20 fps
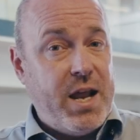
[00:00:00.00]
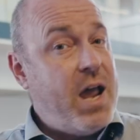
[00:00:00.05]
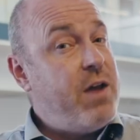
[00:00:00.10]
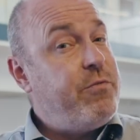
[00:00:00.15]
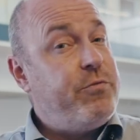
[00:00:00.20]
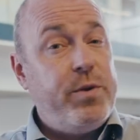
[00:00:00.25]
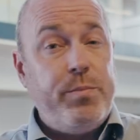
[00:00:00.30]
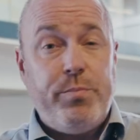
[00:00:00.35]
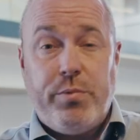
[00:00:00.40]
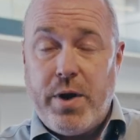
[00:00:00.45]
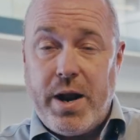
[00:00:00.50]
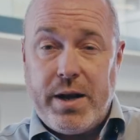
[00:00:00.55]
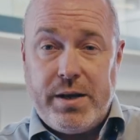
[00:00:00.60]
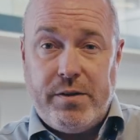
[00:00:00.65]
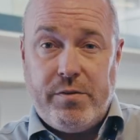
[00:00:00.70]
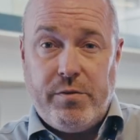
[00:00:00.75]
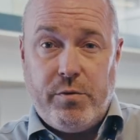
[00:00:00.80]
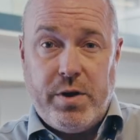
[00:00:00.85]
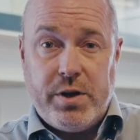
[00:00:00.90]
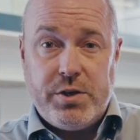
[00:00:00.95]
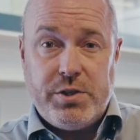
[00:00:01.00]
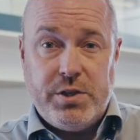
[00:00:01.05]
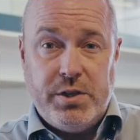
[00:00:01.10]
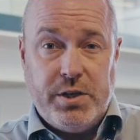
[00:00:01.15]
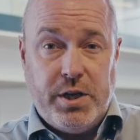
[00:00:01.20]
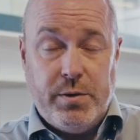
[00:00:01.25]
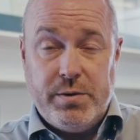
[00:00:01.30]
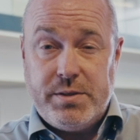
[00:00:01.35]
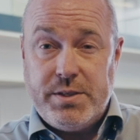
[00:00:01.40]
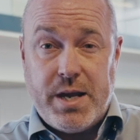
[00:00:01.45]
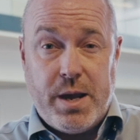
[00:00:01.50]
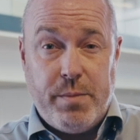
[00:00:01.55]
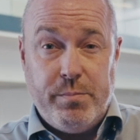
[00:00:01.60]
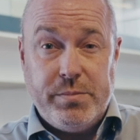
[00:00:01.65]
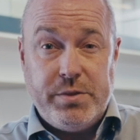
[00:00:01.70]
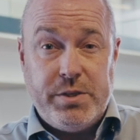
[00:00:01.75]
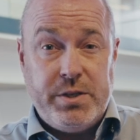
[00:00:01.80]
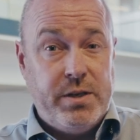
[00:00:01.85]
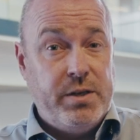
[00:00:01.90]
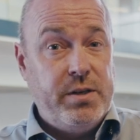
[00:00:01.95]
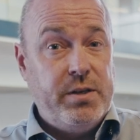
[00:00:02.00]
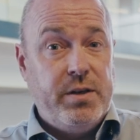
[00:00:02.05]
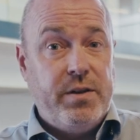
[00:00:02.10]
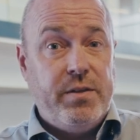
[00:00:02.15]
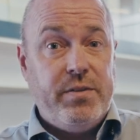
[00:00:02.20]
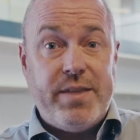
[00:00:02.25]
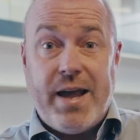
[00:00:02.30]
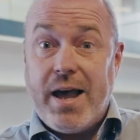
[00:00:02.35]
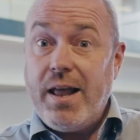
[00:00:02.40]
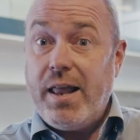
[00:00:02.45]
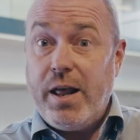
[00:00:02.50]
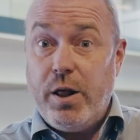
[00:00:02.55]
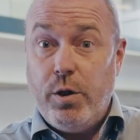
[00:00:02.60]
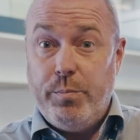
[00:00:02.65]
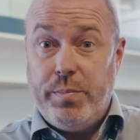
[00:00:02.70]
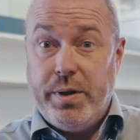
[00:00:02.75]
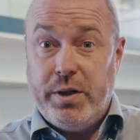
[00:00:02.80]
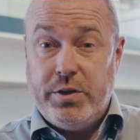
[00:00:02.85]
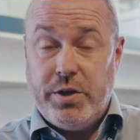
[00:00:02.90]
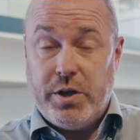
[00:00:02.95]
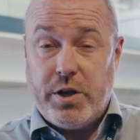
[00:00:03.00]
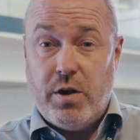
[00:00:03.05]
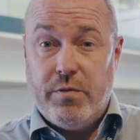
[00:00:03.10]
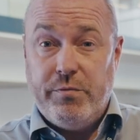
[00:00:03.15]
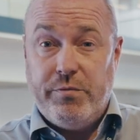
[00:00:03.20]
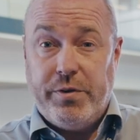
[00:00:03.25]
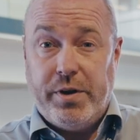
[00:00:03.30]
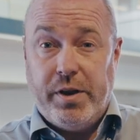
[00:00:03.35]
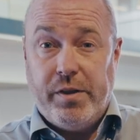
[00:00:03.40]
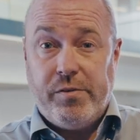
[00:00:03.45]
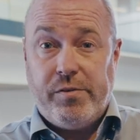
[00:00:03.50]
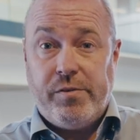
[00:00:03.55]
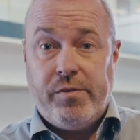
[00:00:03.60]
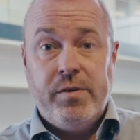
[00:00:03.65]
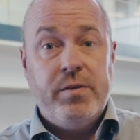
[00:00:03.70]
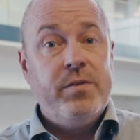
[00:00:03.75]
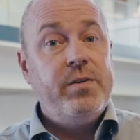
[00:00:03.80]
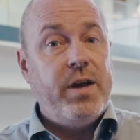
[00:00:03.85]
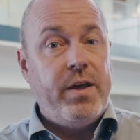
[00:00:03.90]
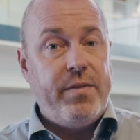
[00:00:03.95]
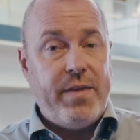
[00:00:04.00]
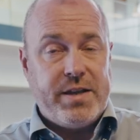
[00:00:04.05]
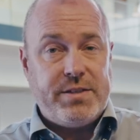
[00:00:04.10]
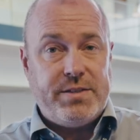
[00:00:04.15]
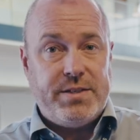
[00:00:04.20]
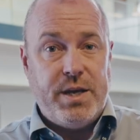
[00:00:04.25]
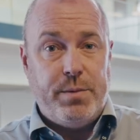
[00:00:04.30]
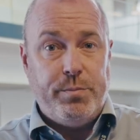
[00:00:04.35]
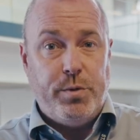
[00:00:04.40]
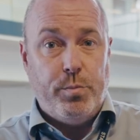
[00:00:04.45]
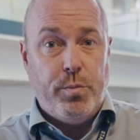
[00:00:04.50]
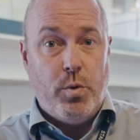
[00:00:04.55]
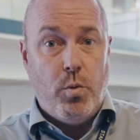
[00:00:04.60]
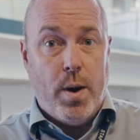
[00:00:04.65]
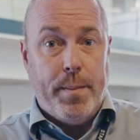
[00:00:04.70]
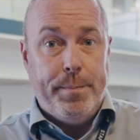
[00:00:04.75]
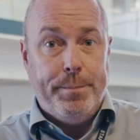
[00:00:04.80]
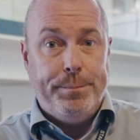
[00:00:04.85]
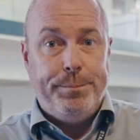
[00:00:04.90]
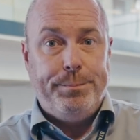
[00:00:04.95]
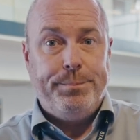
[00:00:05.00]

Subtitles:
Every practice question you attempt, that'll help build your confidence. And that's tip number one.